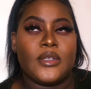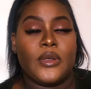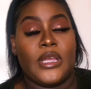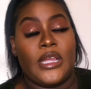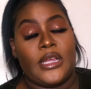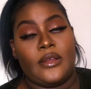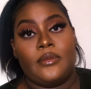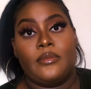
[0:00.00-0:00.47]

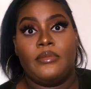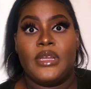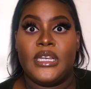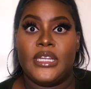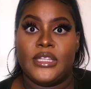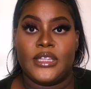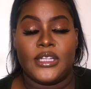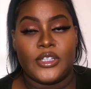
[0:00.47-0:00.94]
Okay,
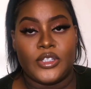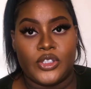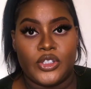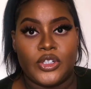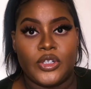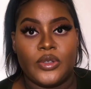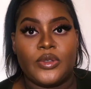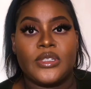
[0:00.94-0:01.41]
many things
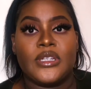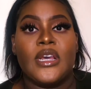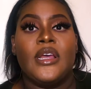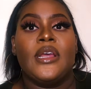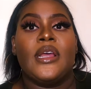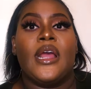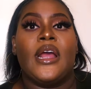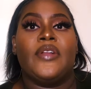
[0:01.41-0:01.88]
don't,
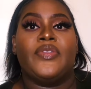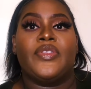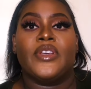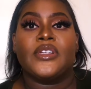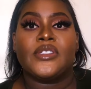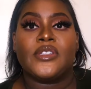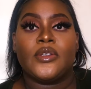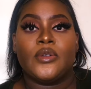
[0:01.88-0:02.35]
and things